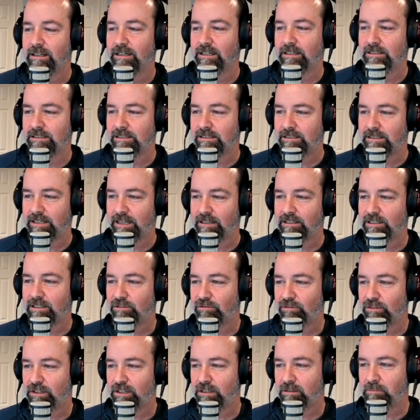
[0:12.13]
and sales
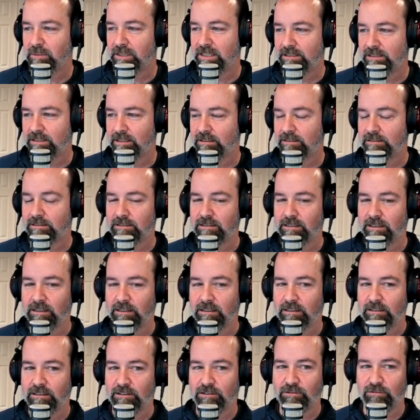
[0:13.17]
for your business
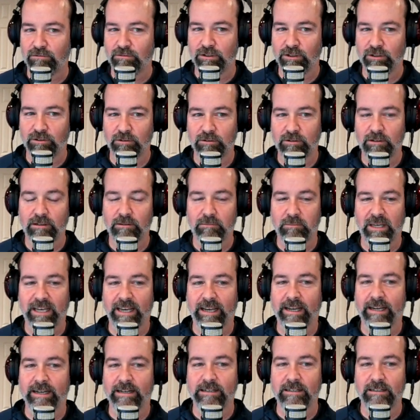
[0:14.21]
through
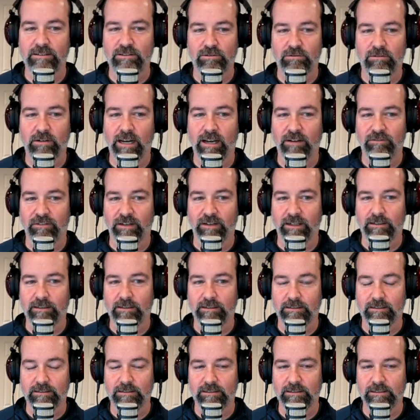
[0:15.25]
paid
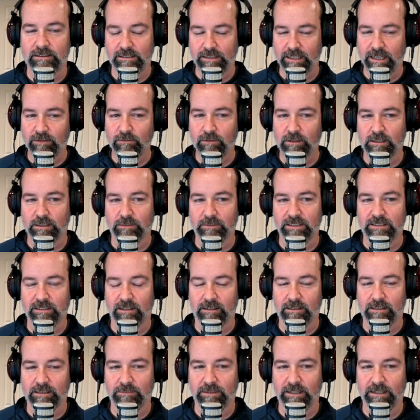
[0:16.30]
traffic. And today we're going to be
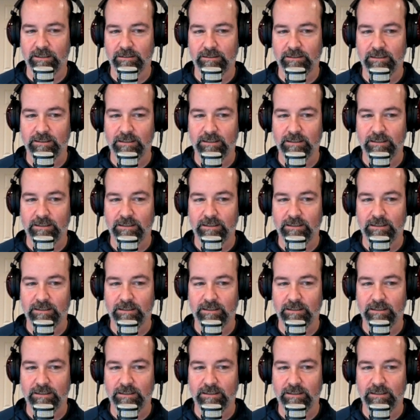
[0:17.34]
talking about